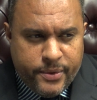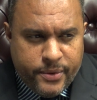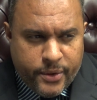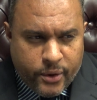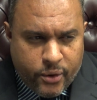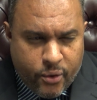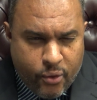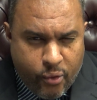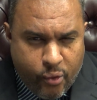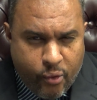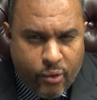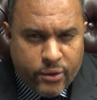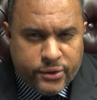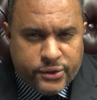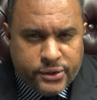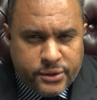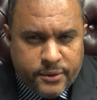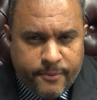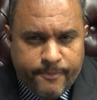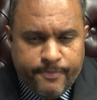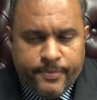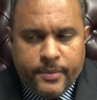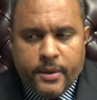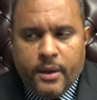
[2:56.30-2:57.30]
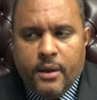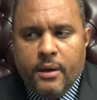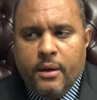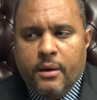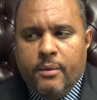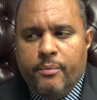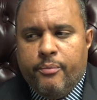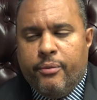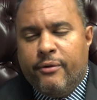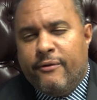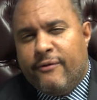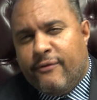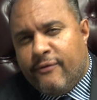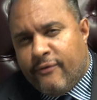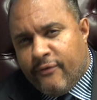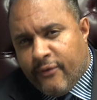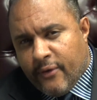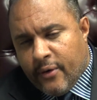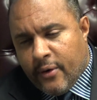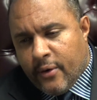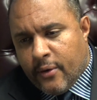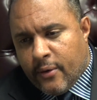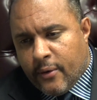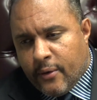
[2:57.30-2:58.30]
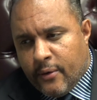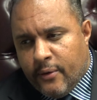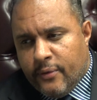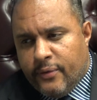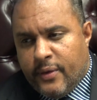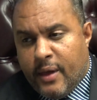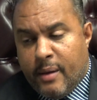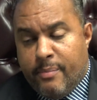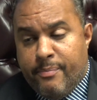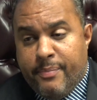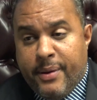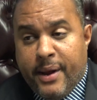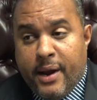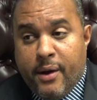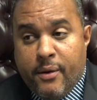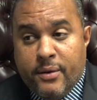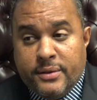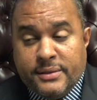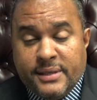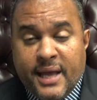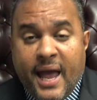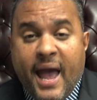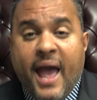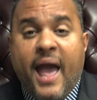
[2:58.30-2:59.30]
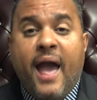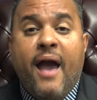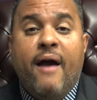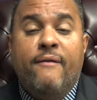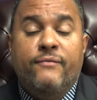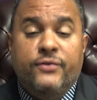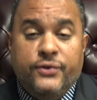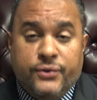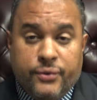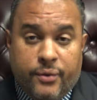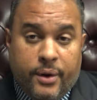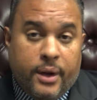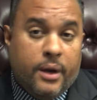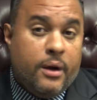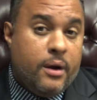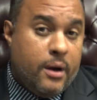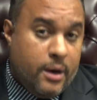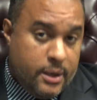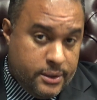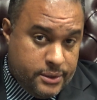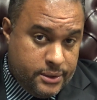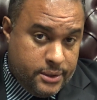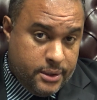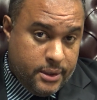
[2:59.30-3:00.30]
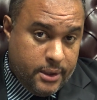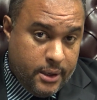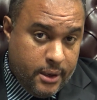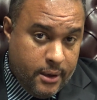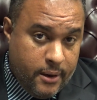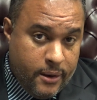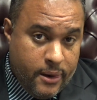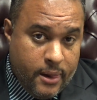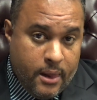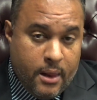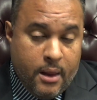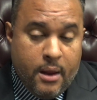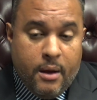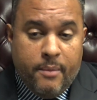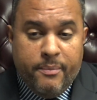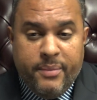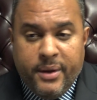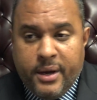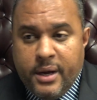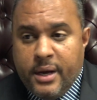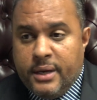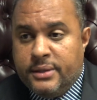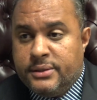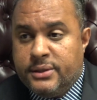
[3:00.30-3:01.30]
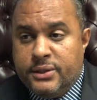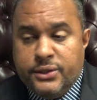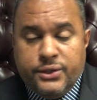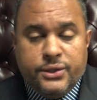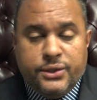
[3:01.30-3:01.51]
the courts prefer that parents have joint custody because